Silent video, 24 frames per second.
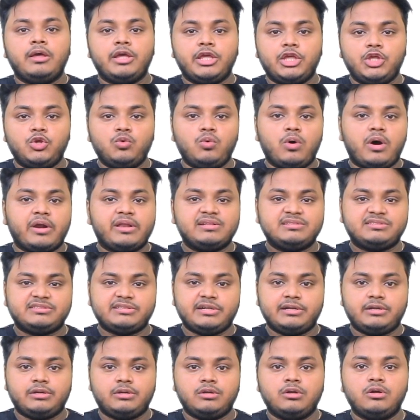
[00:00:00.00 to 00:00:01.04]
URL
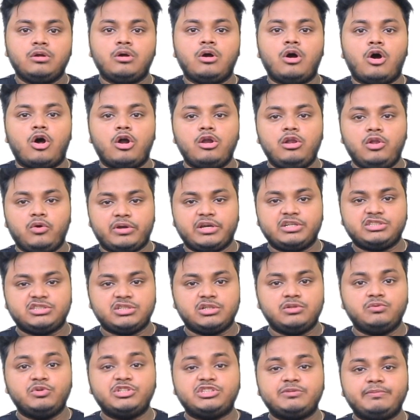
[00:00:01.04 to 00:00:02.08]
set or
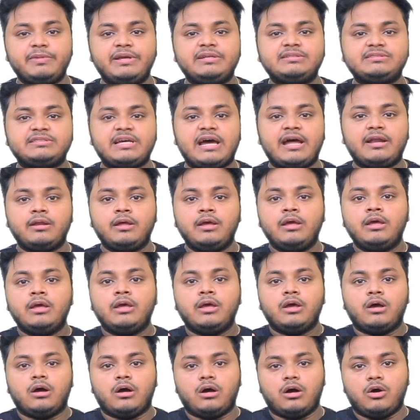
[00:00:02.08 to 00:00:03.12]
location, which means that
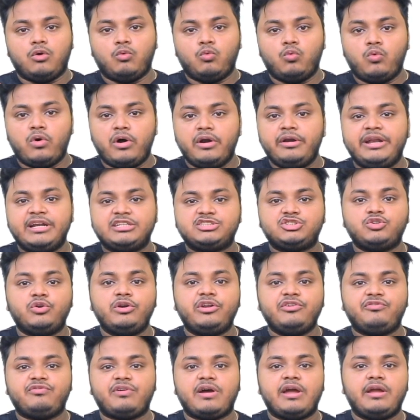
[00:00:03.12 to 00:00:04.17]
one needs to
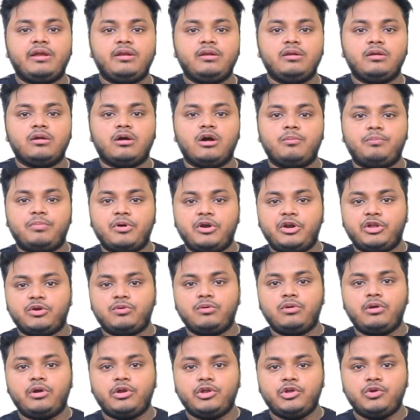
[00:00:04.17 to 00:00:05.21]
define a
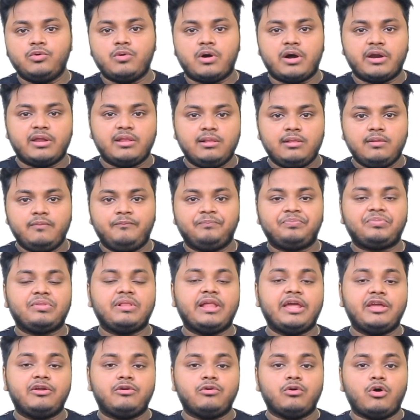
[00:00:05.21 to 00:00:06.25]
particular URL
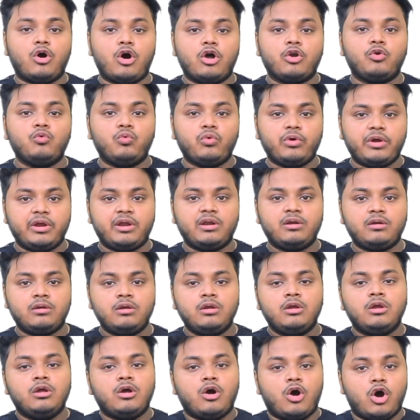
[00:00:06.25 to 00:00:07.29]

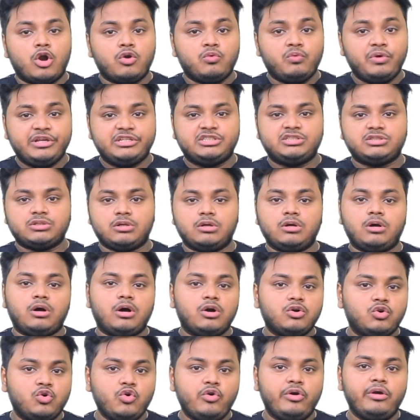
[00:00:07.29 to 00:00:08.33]
on which
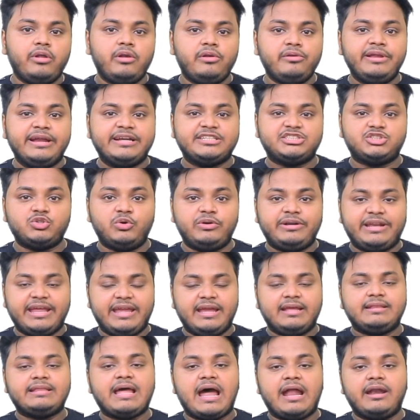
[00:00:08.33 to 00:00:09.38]
Google needs to
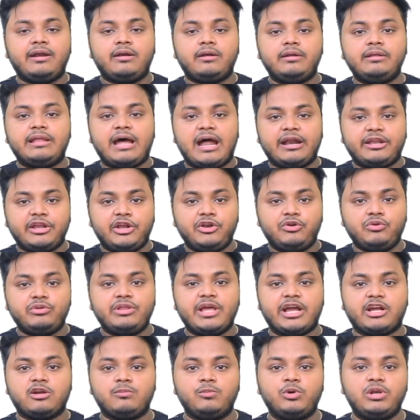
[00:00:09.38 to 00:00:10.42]
take that into
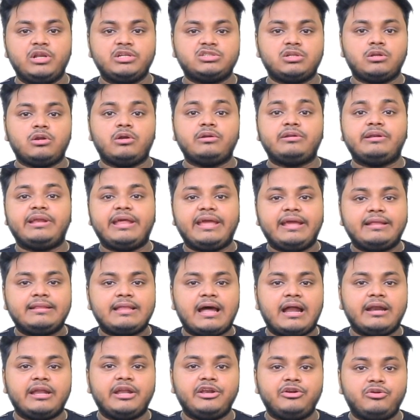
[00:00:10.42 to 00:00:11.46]
the accumulation or take
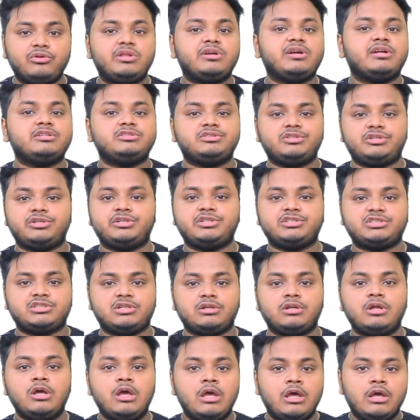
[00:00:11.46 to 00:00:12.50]
that into the
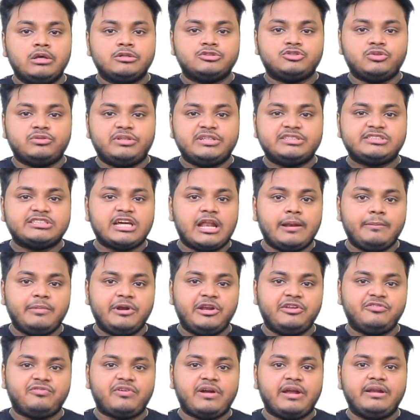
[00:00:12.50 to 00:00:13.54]
consideration. So this can be
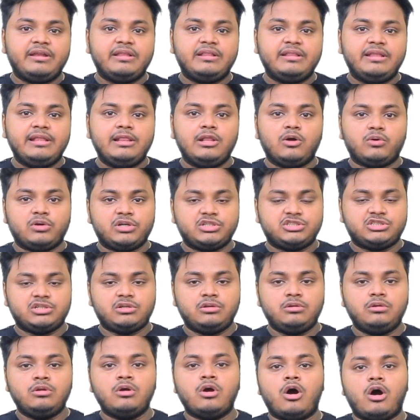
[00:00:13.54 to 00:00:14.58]
defined in the
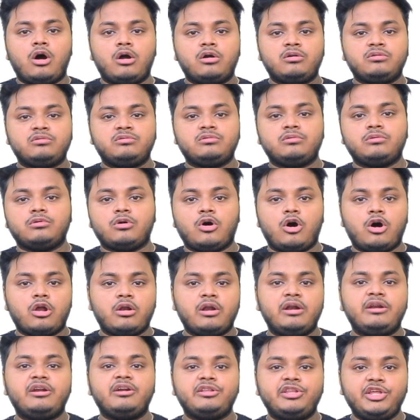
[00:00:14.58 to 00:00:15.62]
location or
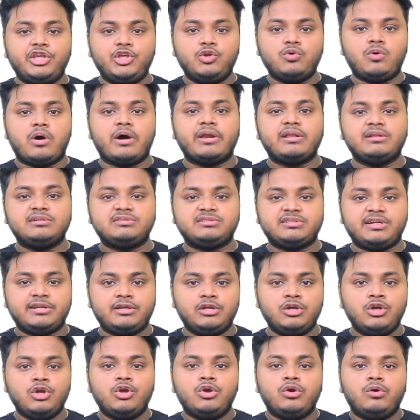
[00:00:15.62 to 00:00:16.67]
under the URL set,
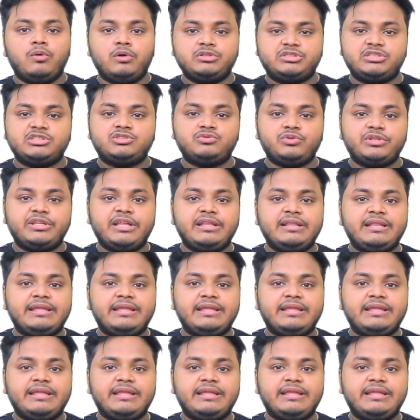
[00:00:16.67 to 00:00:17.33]
which is within